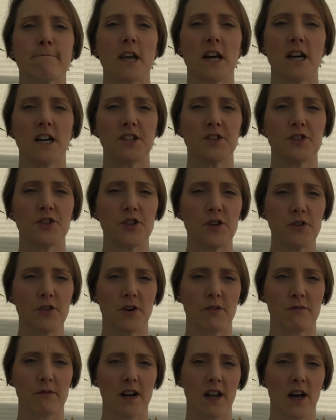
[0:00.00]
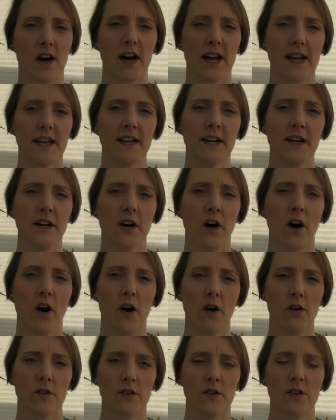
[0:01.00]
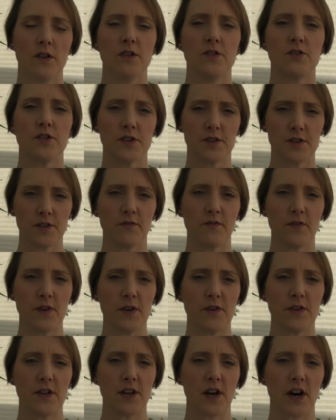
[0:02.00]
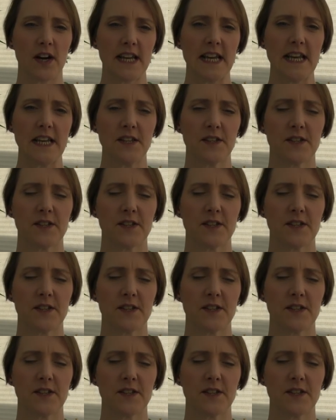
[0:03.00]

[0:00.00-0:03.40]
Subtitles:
I do not rely on just the food that I eat.